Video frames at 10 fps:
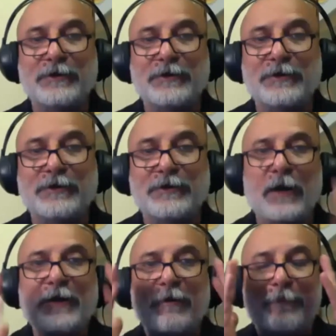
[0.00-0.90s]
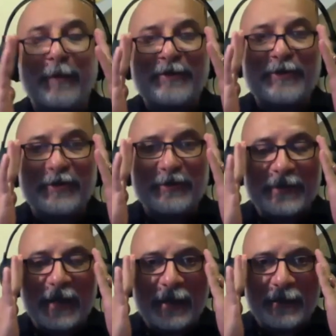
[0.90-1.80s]
Quality of
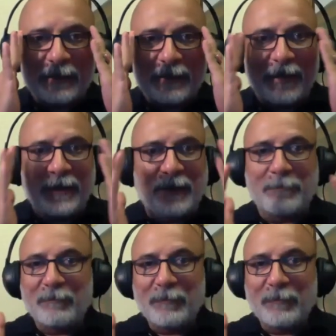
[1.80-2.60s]
pictures, and they